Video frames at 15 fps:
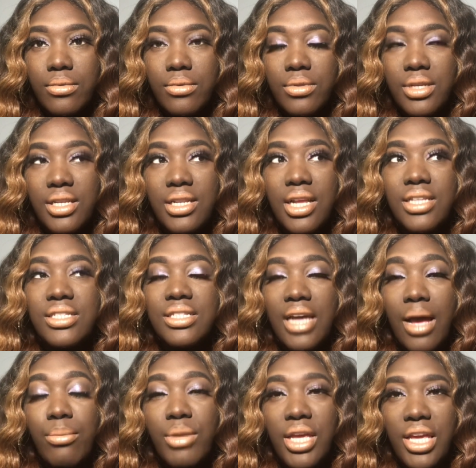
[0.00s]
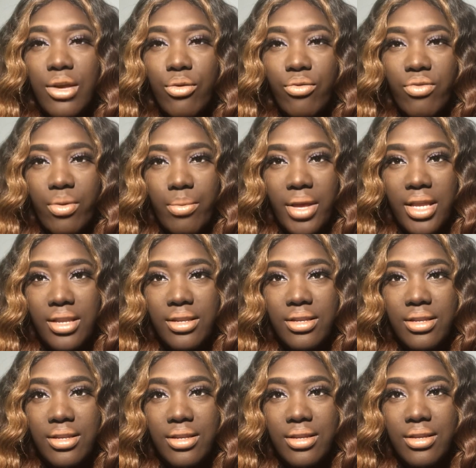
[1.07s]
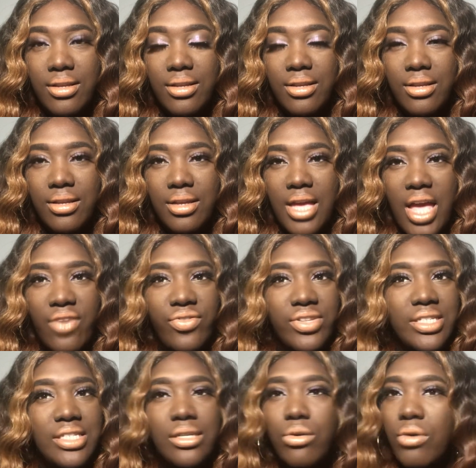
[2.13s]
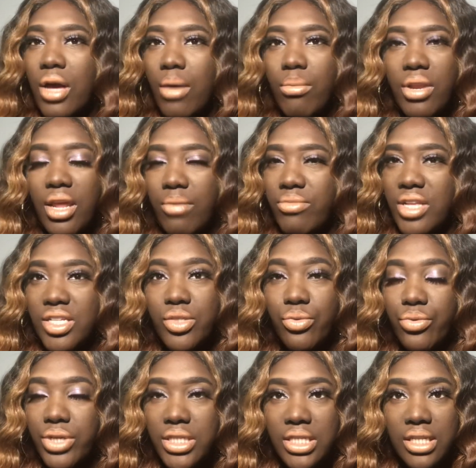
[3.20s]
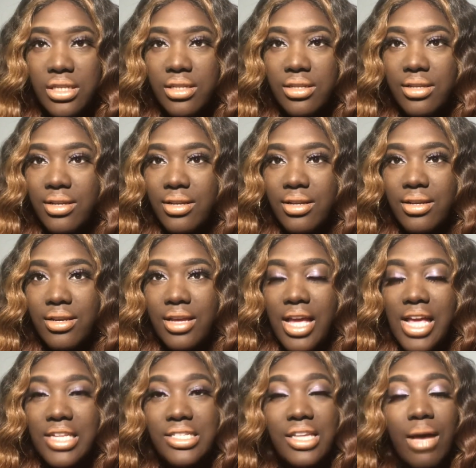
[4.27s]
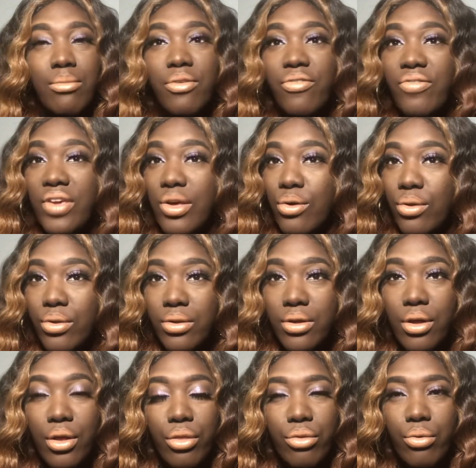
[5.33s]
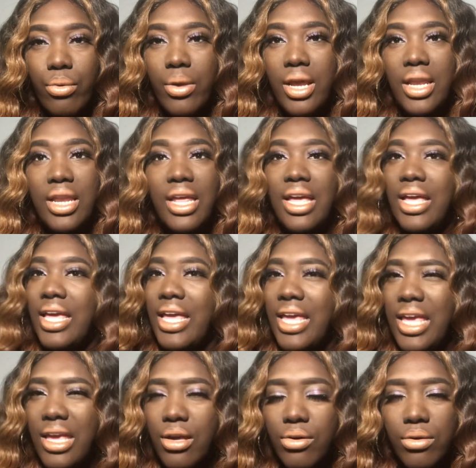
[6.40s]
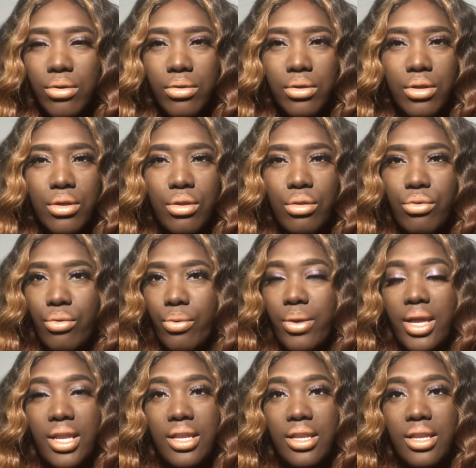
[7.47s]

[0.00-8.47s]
It's time to heal from it. If it's still coming up, there's a reason. It's time to feel through it, heal through it,